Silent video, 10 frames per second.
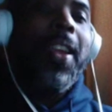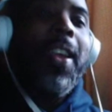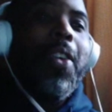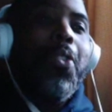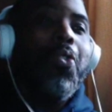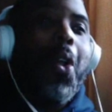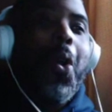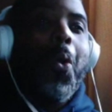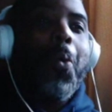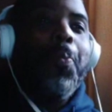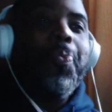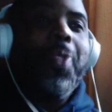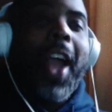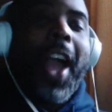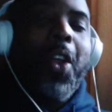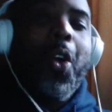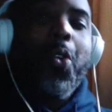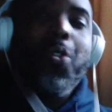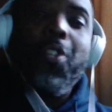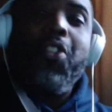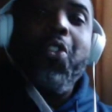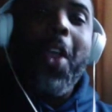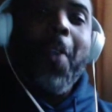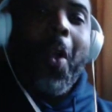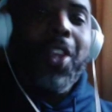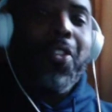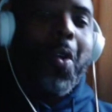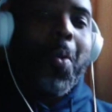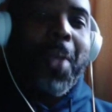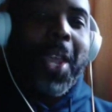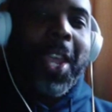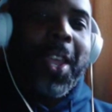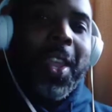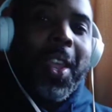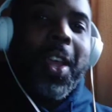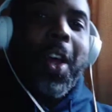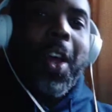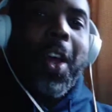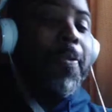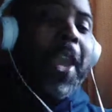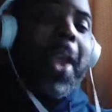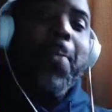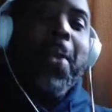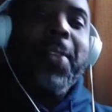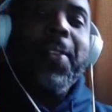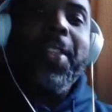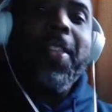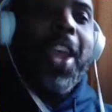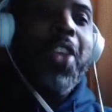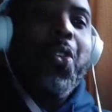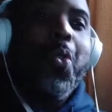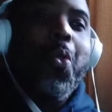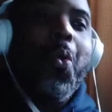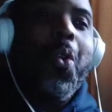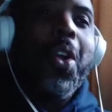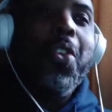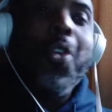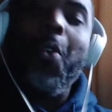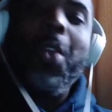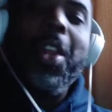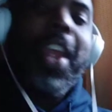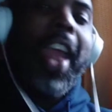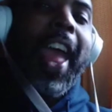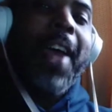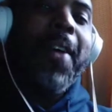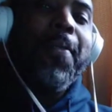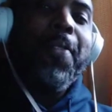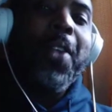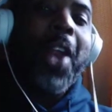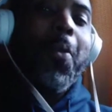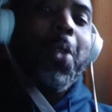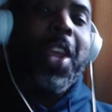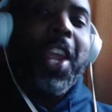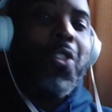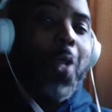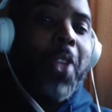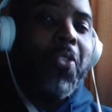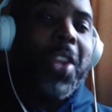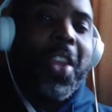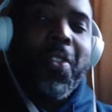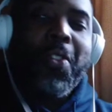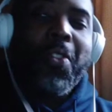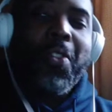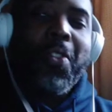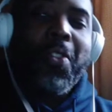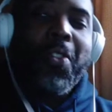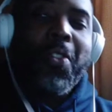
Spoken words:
So I know since you have already told me off camera that you're not really interested in this game.